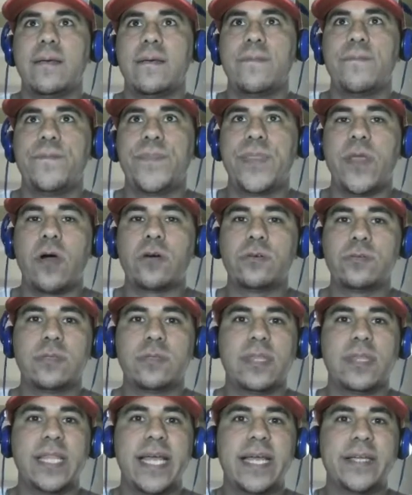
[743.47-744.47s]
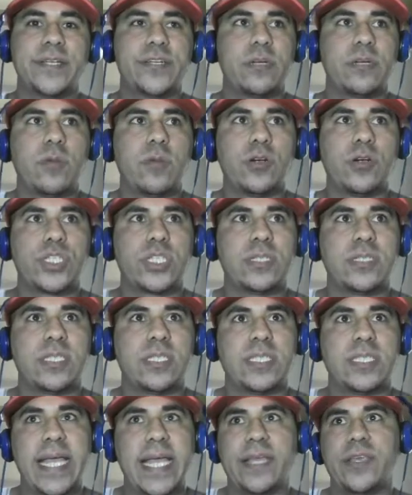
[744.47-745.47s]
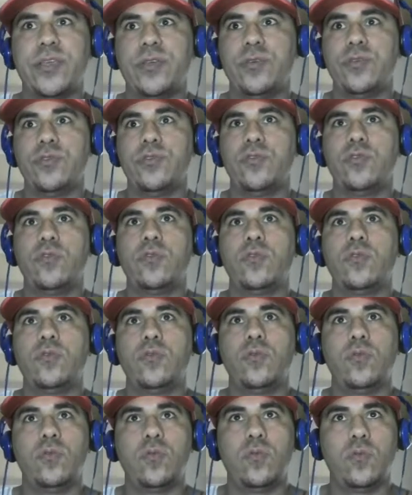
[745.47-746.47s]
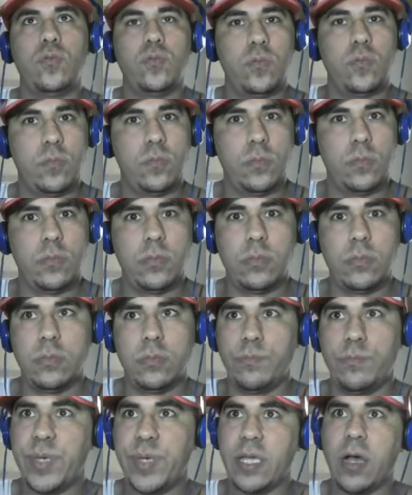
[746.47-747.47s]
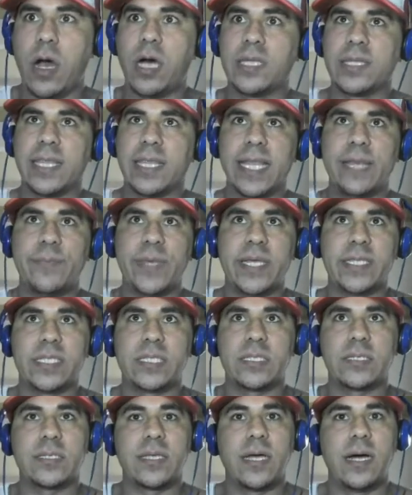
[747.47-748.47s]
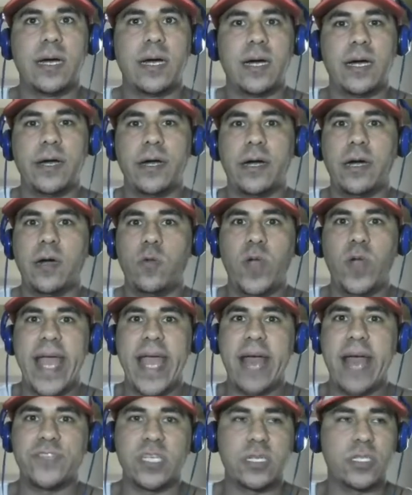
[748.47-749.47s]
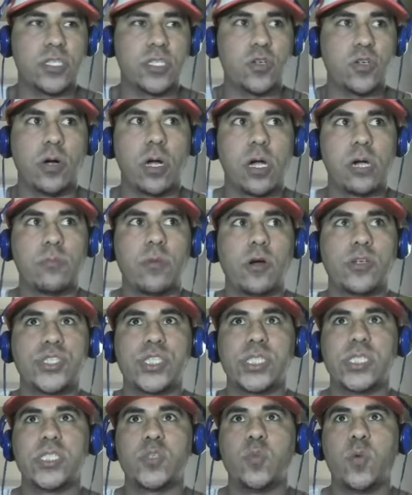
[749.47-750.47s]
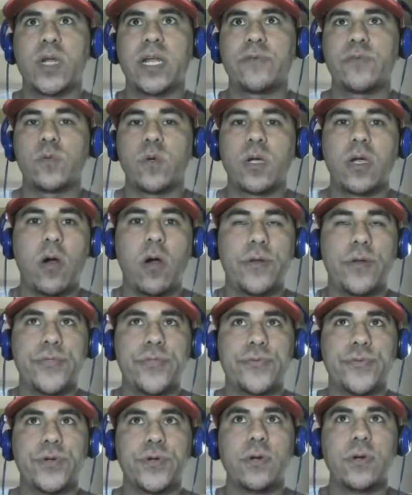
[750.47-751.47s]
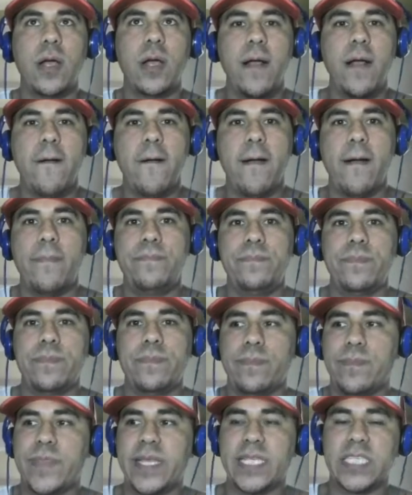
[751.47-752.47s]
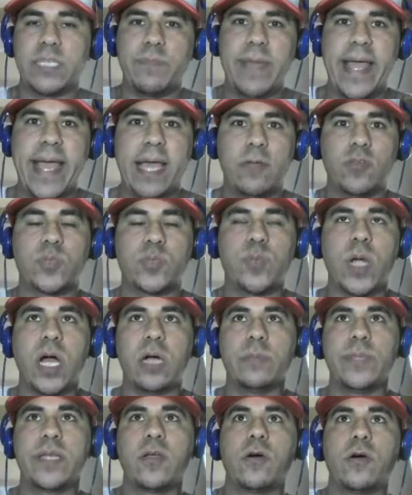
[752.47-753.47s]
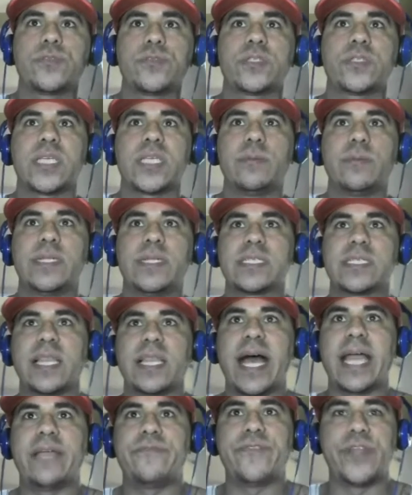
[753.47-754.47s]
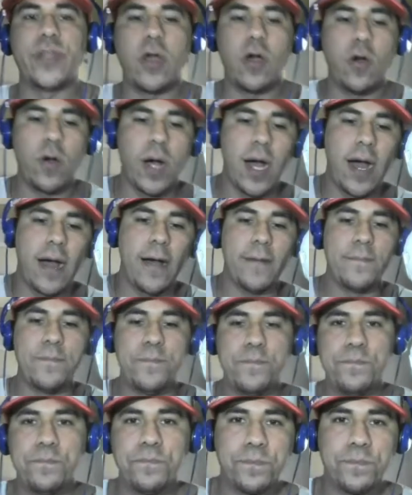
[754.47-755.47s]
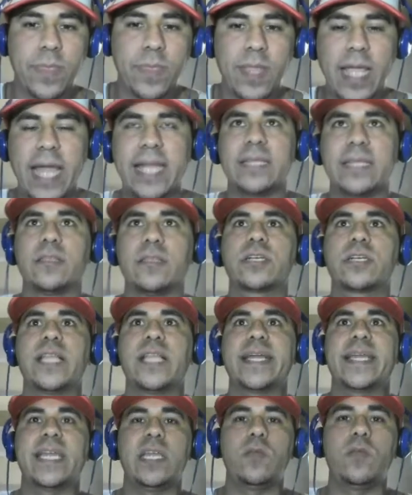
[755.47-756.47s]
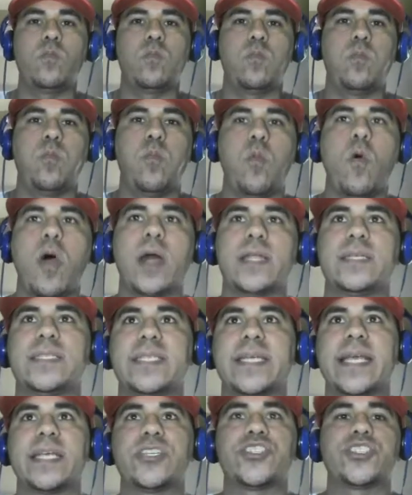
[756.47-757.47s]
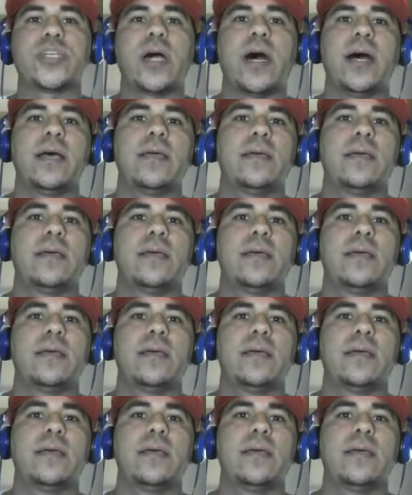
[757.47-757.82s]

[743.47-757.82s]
Don't let your emotions take you beyond limits. We have to control our emotions, whatever we're going through. This man was probably going through something in his life, you know, and it looked like he wanted to get shot.